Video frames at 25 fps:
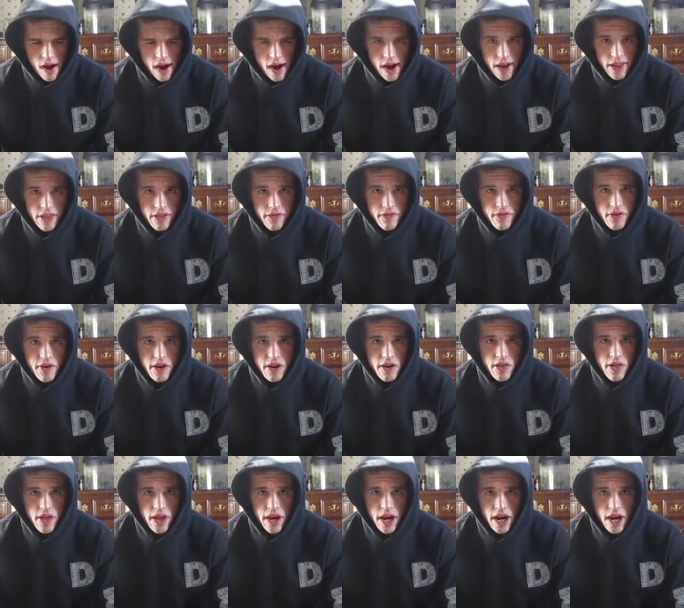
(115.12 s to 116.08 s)
and the fear
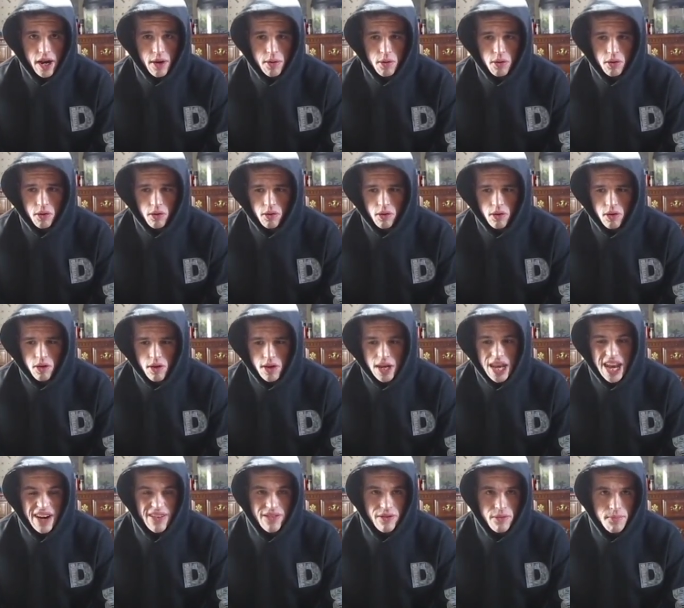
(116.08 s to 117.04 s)
that I will
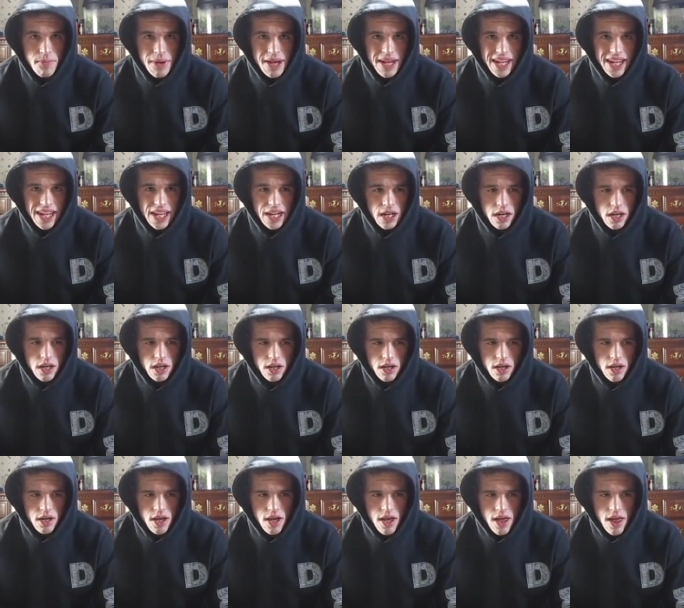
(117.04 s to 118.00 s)
never make it.
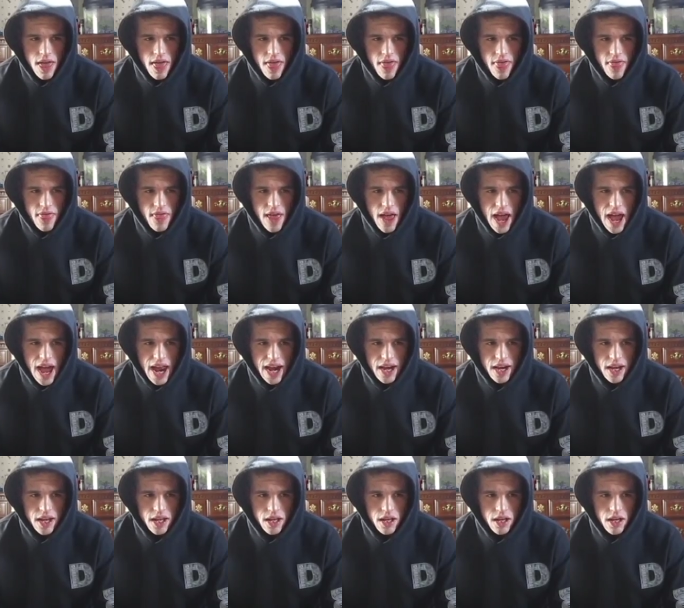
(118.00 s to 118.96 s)
That
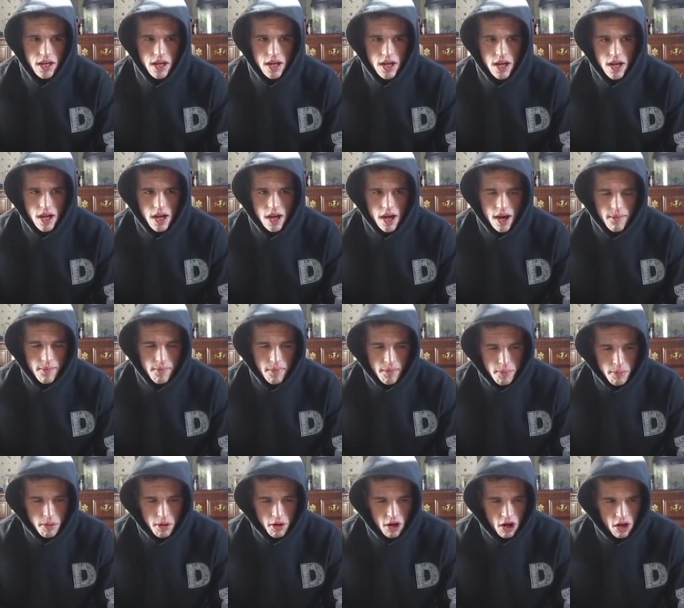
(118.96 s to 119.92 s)
I'm going
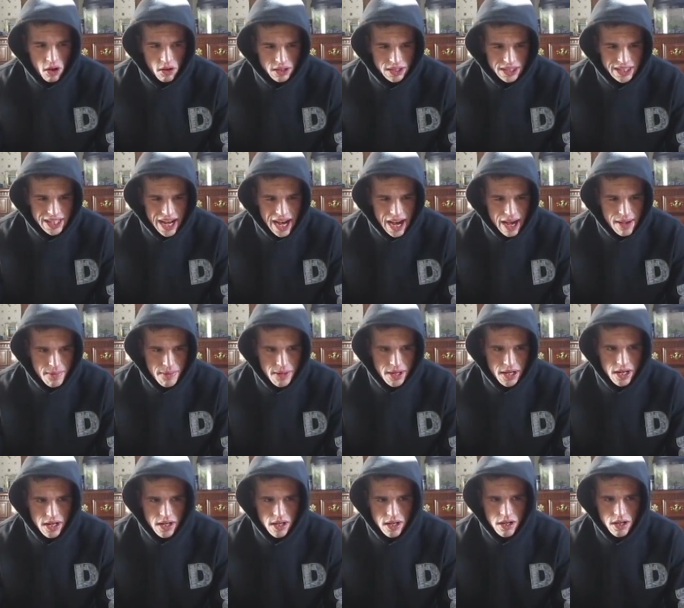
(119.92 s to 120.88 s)
to put all this time
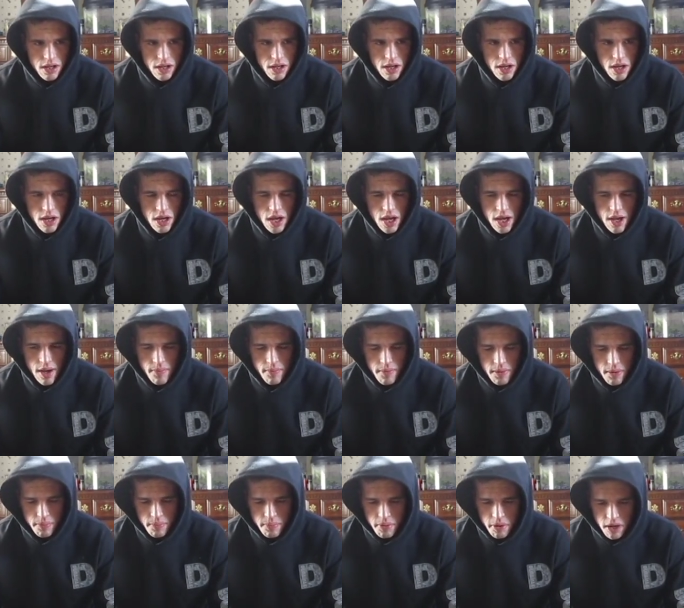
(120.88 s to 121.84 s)
in. I'm
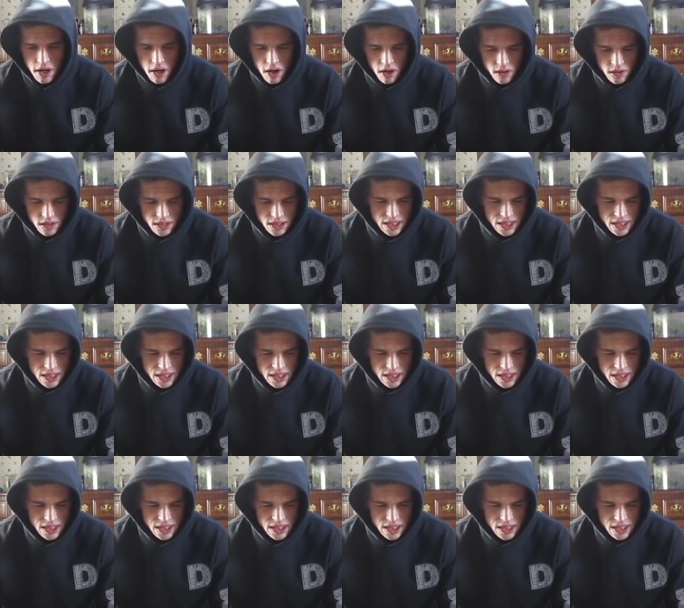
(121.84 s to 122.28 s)
going to put in all this